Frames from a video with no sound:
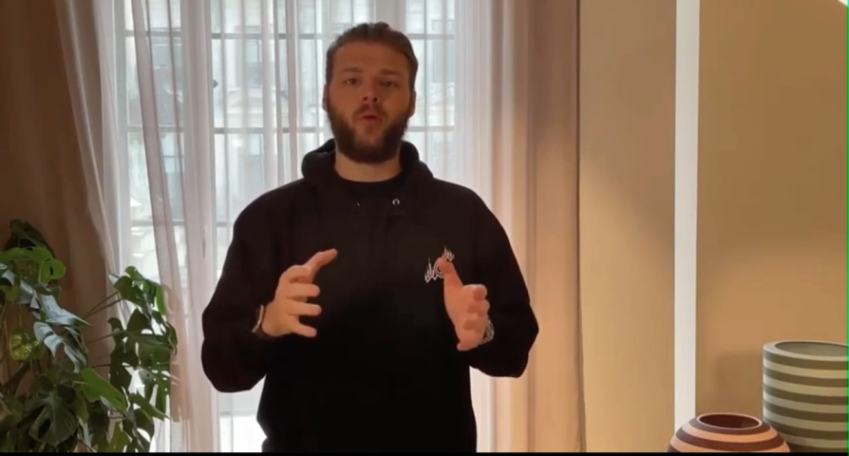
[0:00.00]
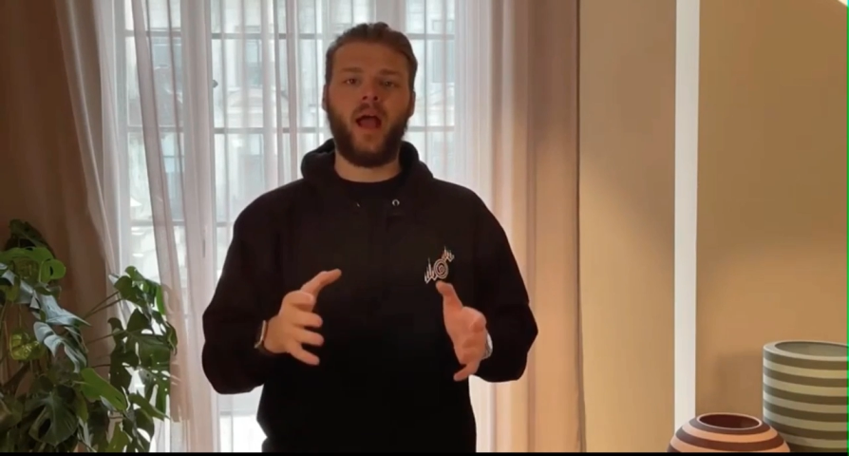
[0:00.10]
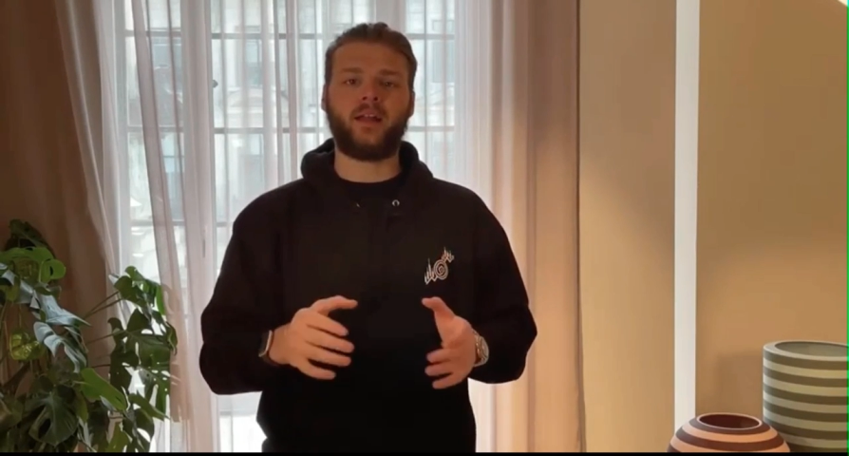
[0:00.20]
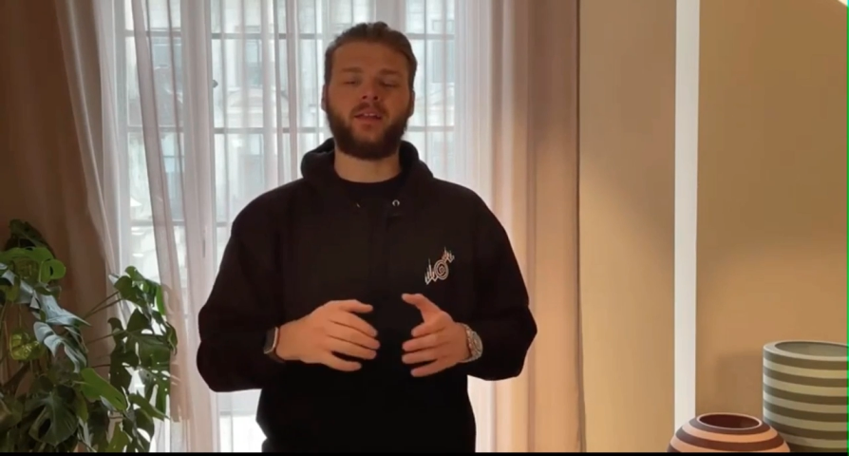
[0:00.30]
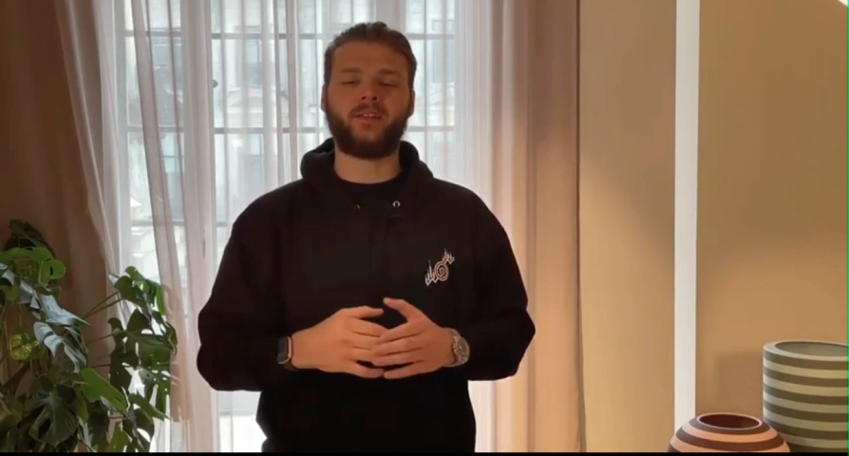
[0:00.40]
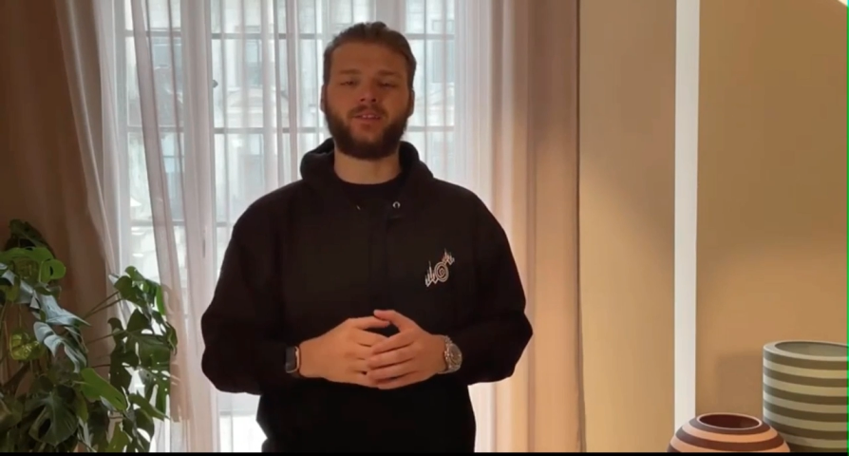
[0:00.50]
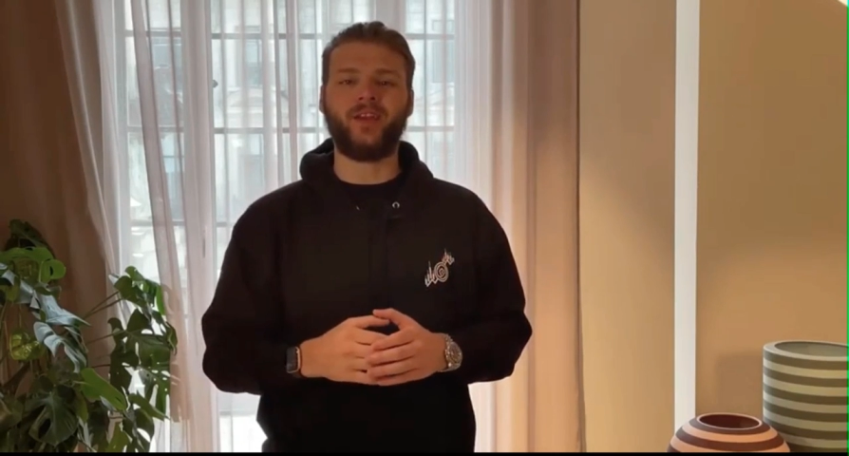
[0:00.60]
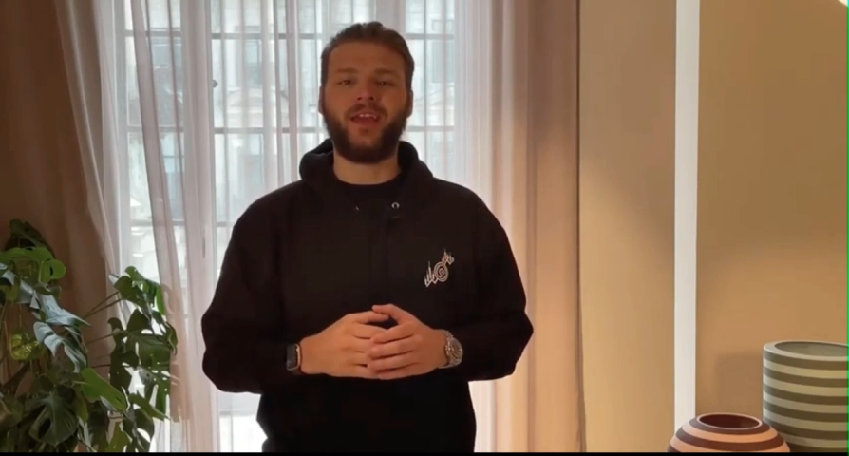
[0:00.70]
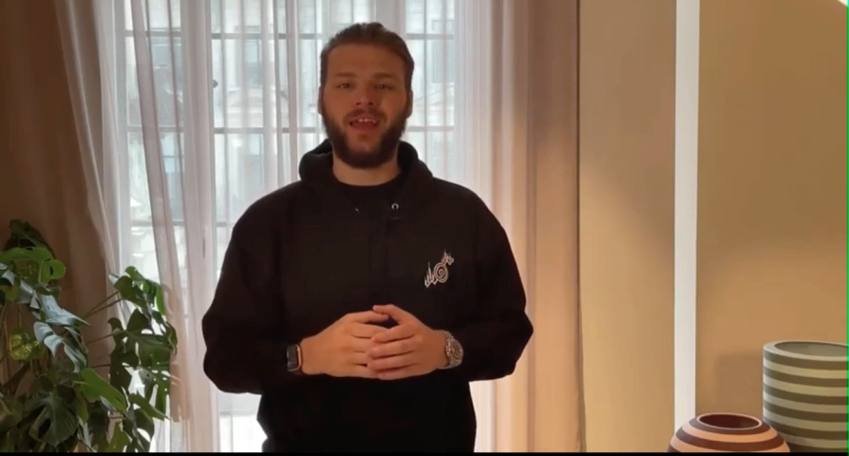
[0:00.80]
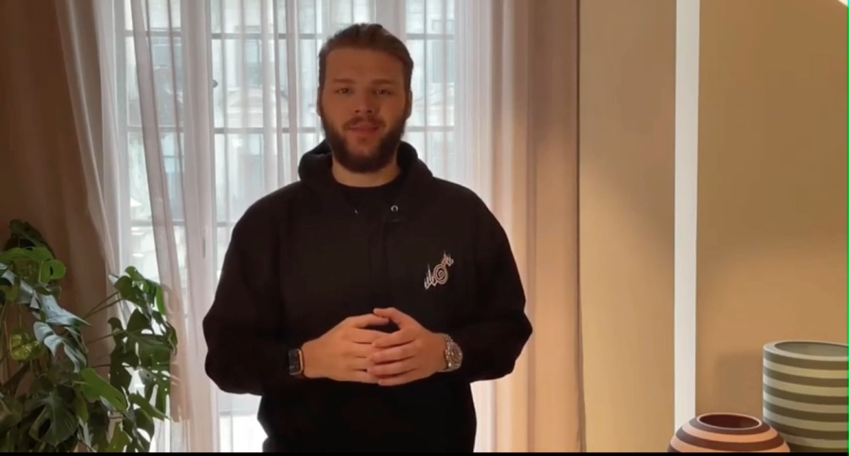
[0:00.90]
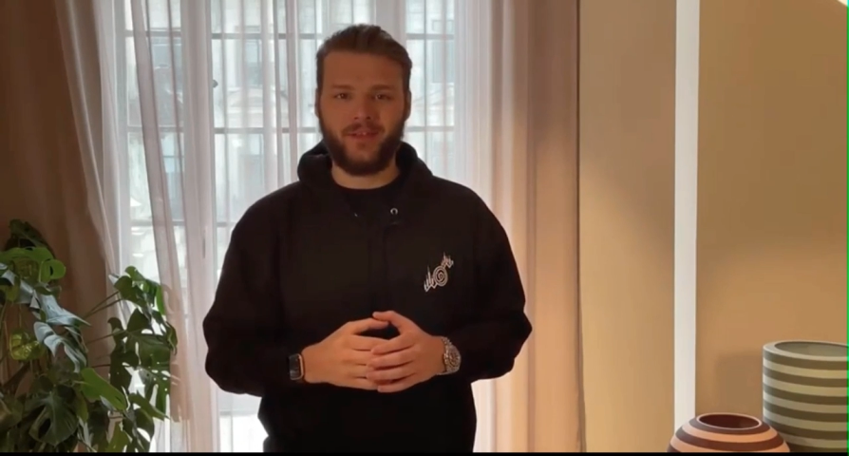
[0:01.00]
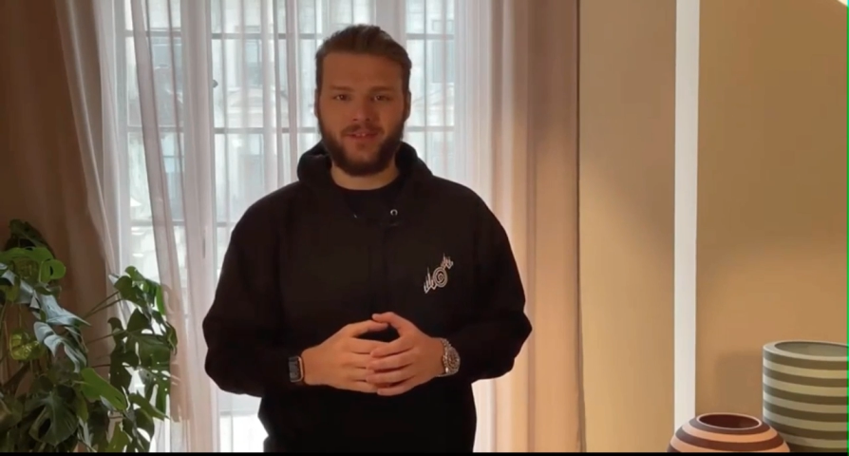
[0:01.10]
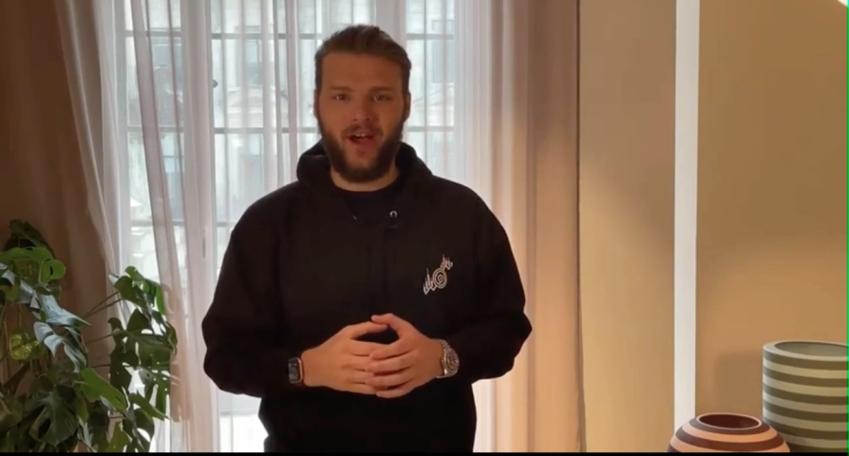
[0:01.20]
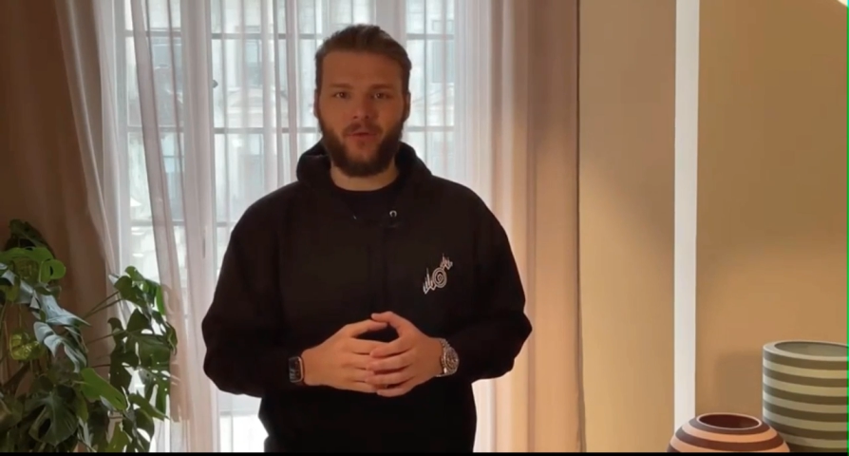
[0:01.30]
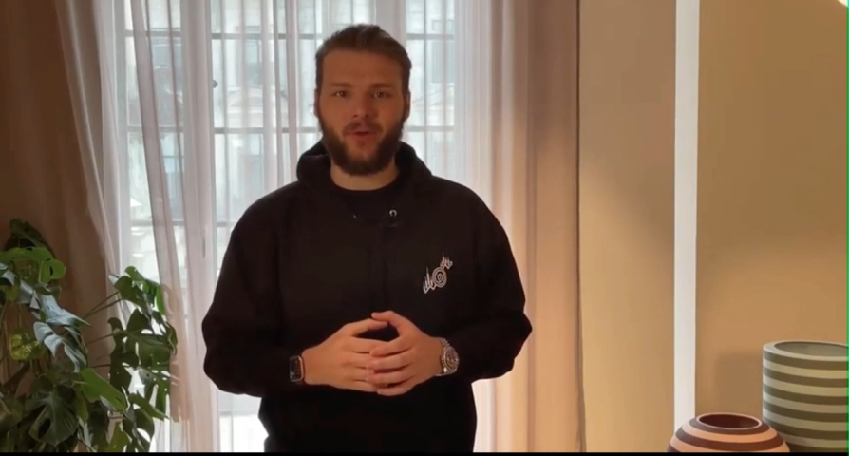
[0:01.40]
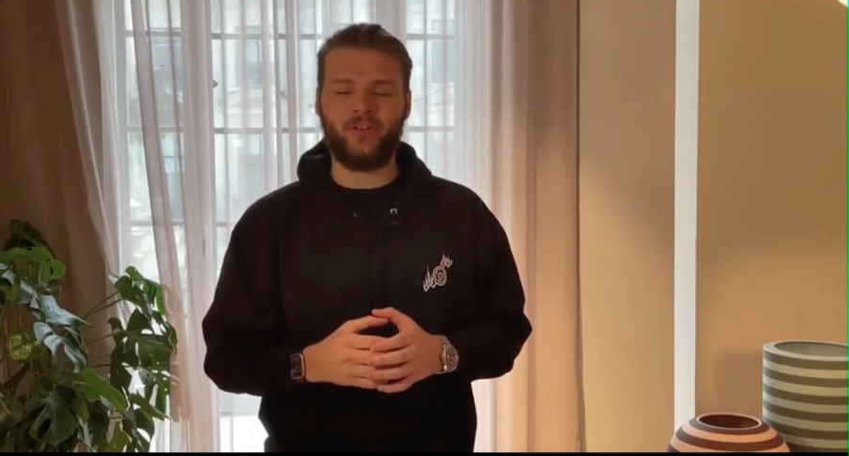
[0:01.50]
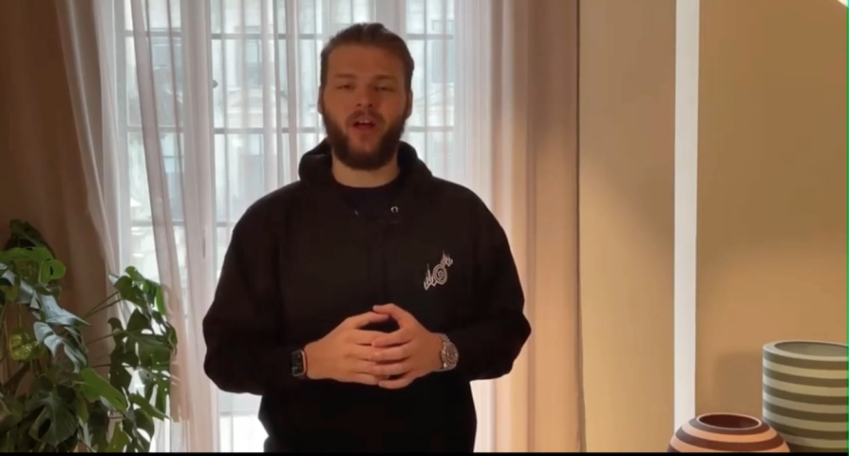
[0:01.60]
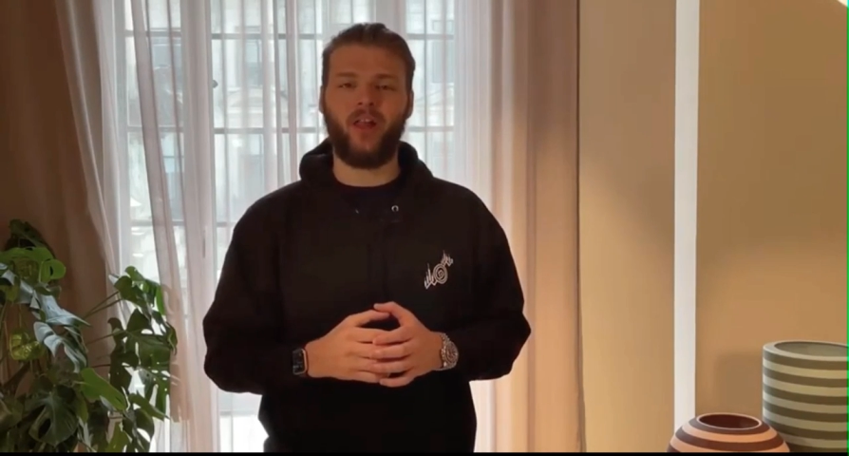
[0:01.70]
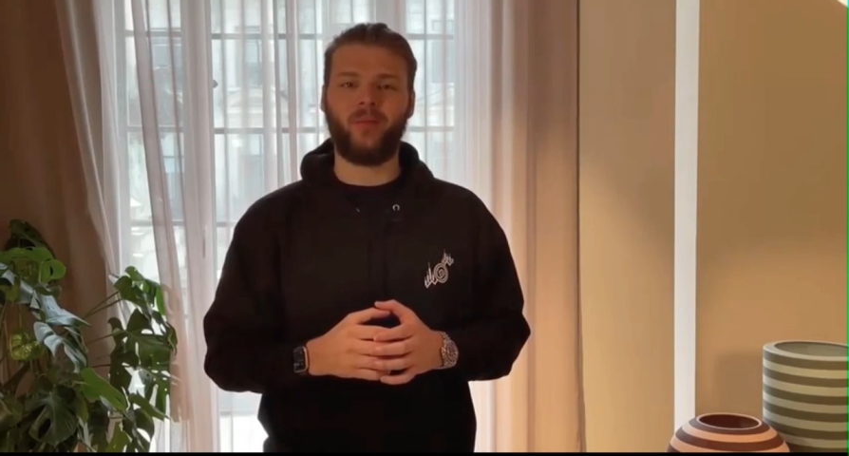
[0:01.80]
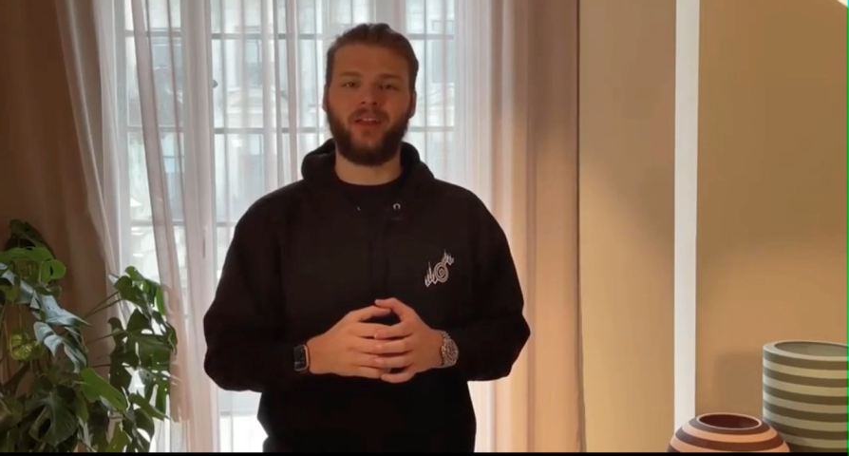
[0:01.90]
majority of people
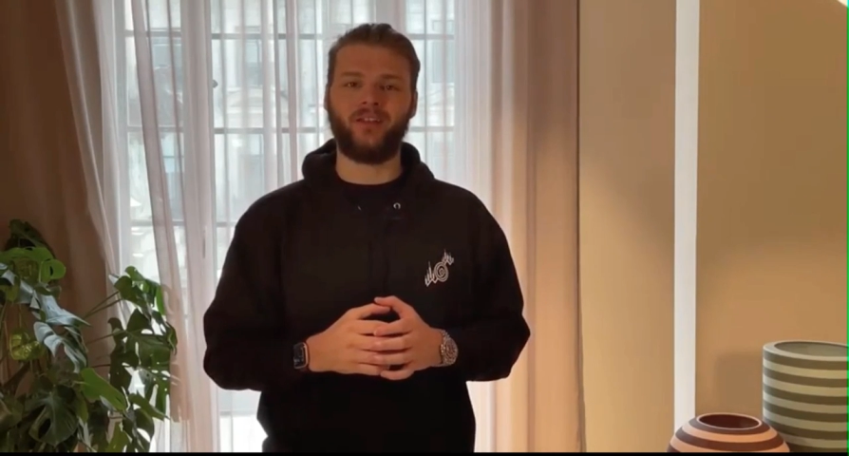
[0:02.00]
open, uh,